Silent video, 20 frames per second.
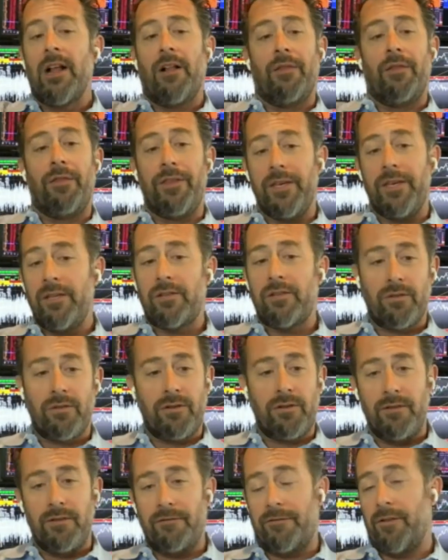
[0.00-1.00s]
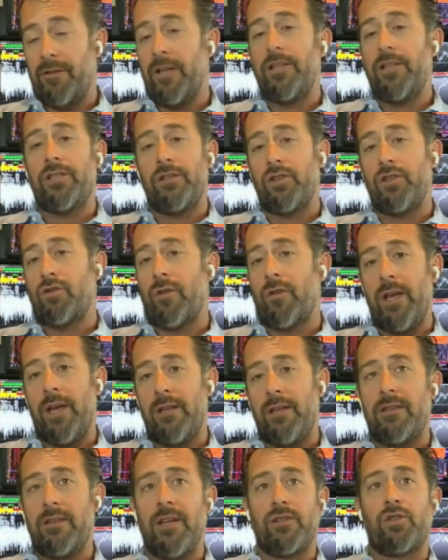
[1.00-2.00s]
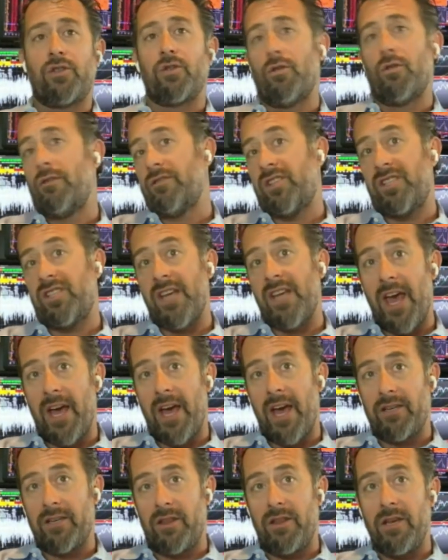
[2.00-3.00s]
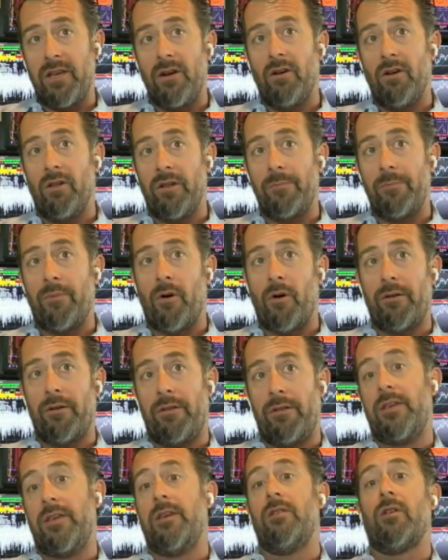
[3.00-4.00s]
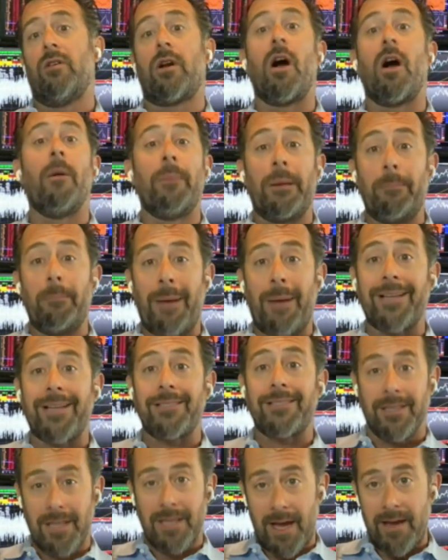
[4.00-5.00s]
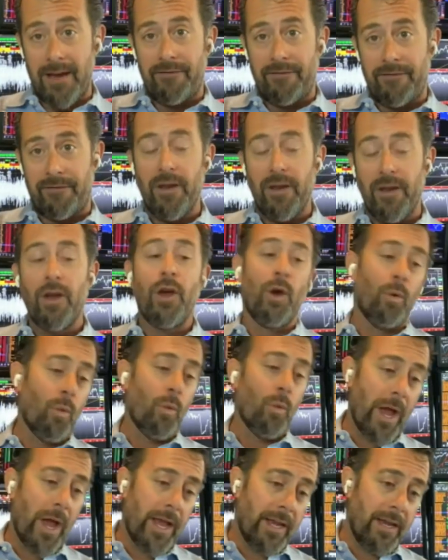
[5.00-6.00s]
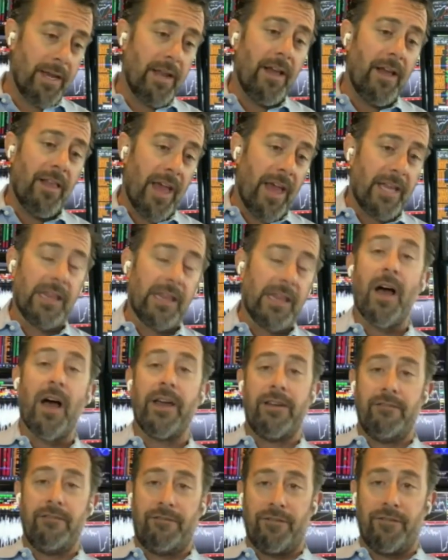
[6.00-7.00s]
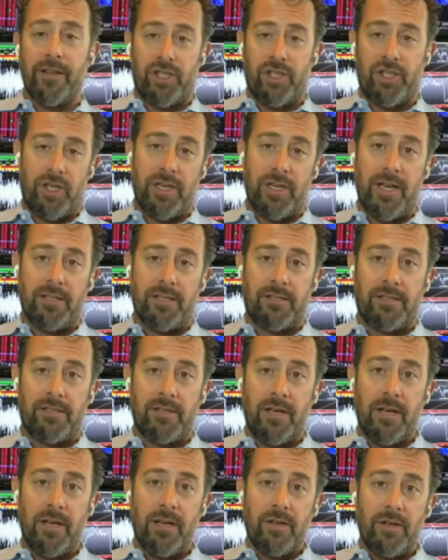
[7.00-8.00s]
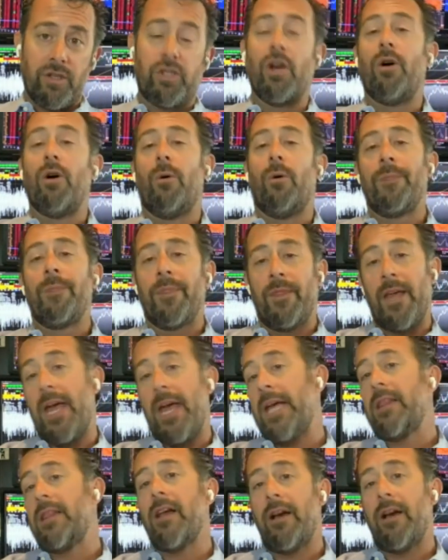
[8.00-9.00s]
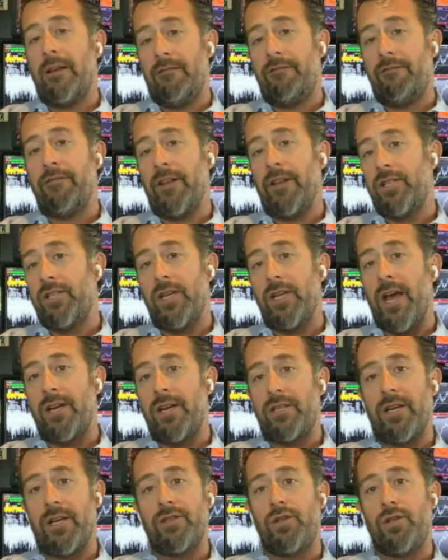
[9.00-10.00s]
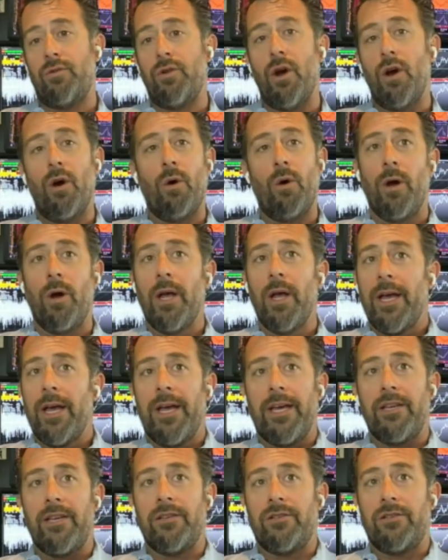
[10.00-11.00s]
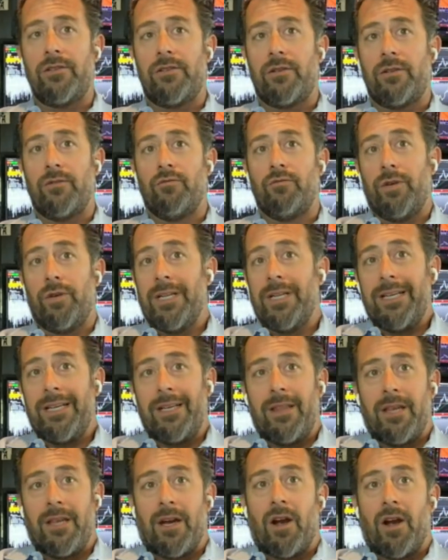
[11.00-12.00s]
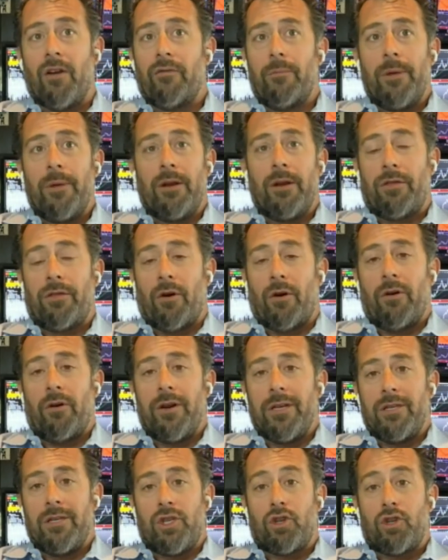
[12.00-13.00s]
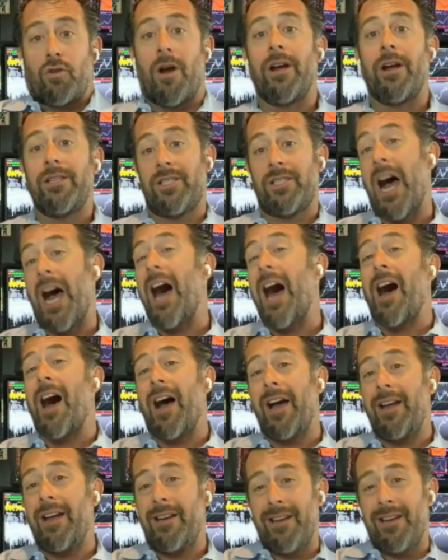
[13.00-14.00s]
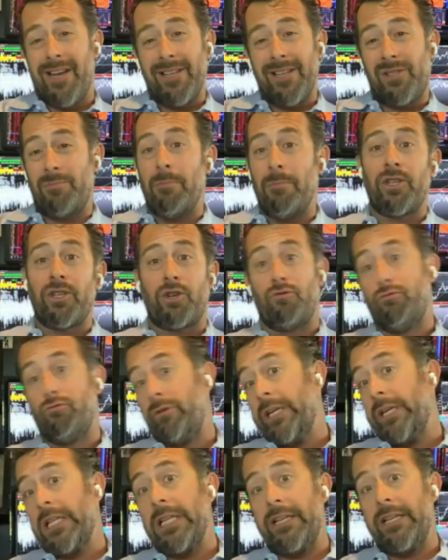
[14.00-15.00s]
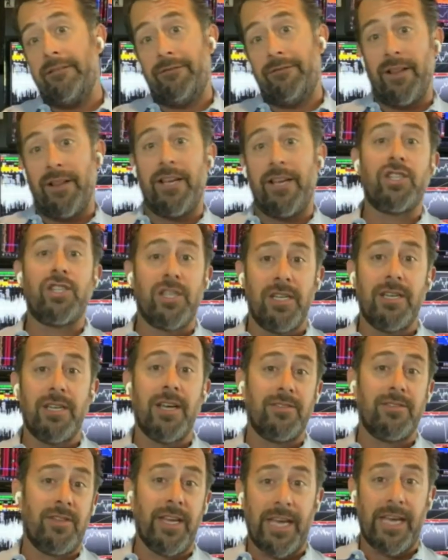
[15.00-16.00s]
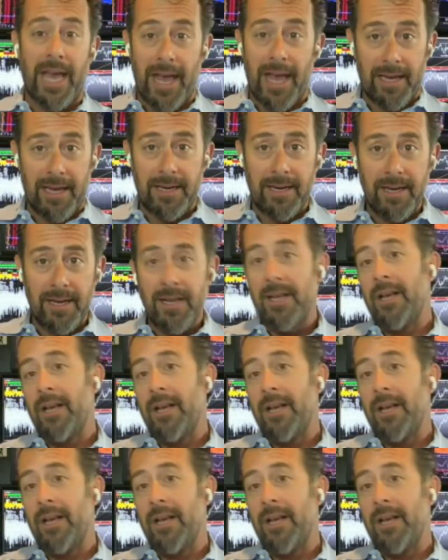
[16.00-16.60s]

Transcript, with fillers: These are the inflation trades that sort of sagged the early part of the year coming back to life when headline inflation hits. So, the headline inflation, Ash, as you know, is really the government authorities trying to hide as much real inflation as they can.